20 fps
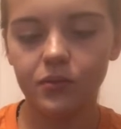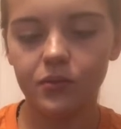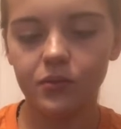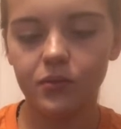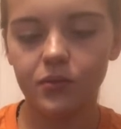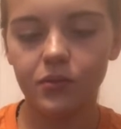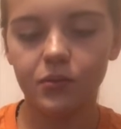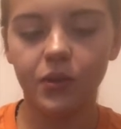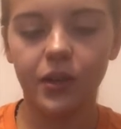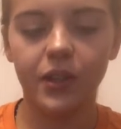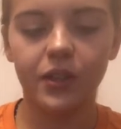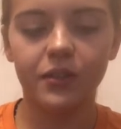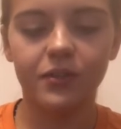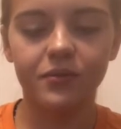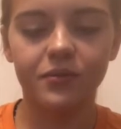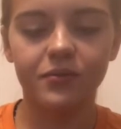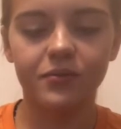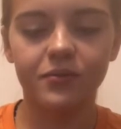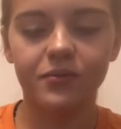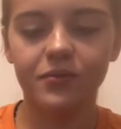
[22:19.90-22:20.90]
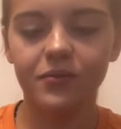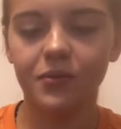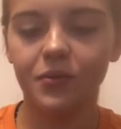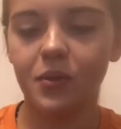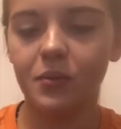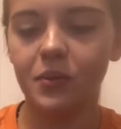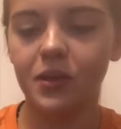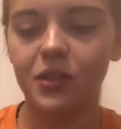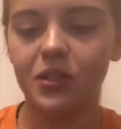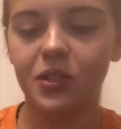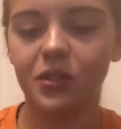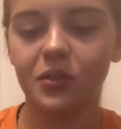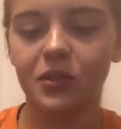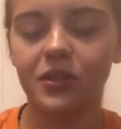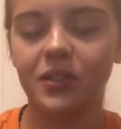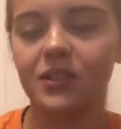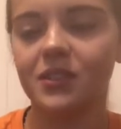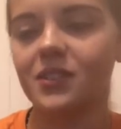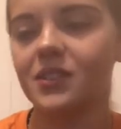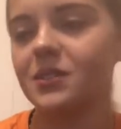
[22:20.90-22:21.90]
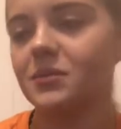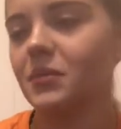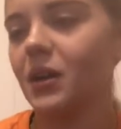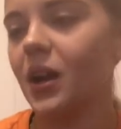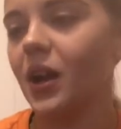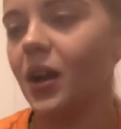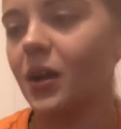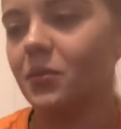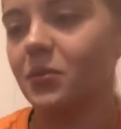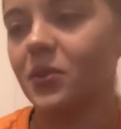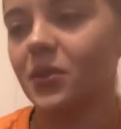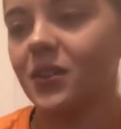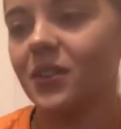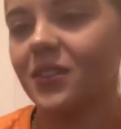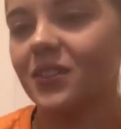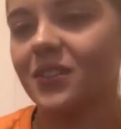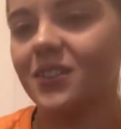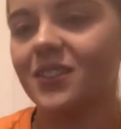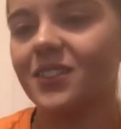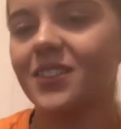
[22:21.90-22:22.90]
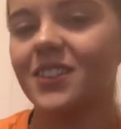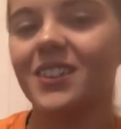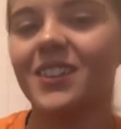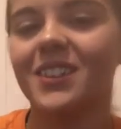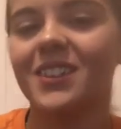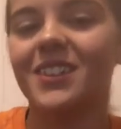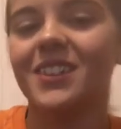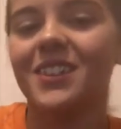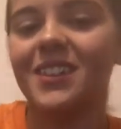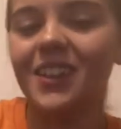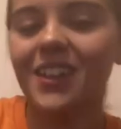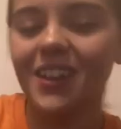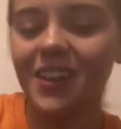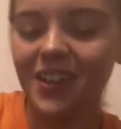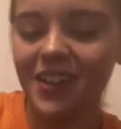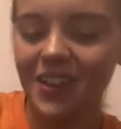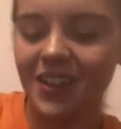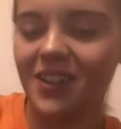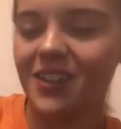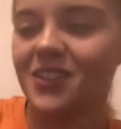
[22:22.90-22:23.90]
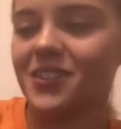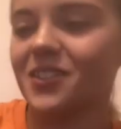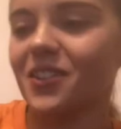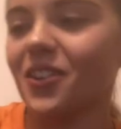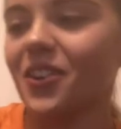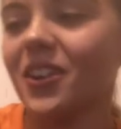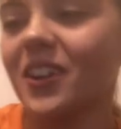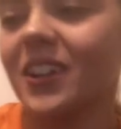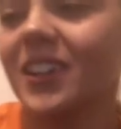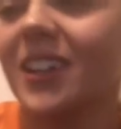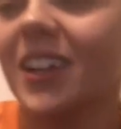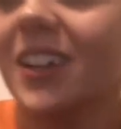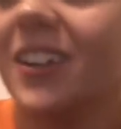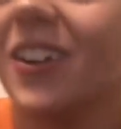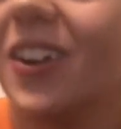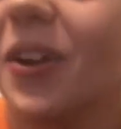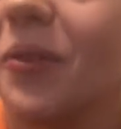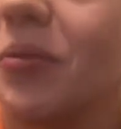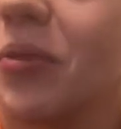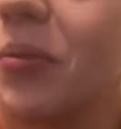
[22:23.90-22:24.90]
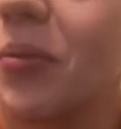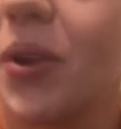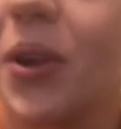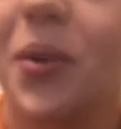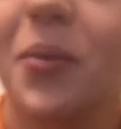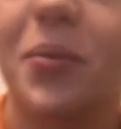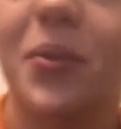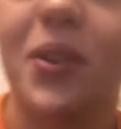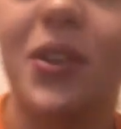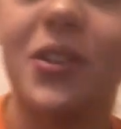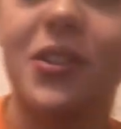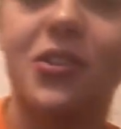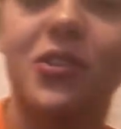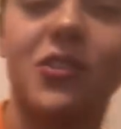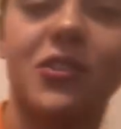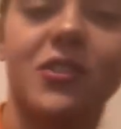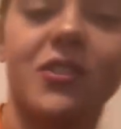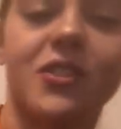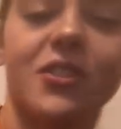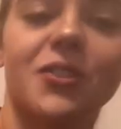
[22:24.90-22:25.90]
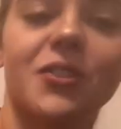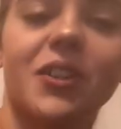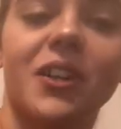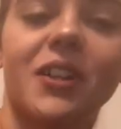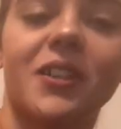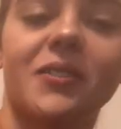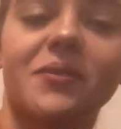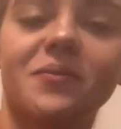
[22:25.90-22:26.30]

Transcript: Wait, what am I doing? This is my eye. Sorry, I grabbed the brow brush. Okay.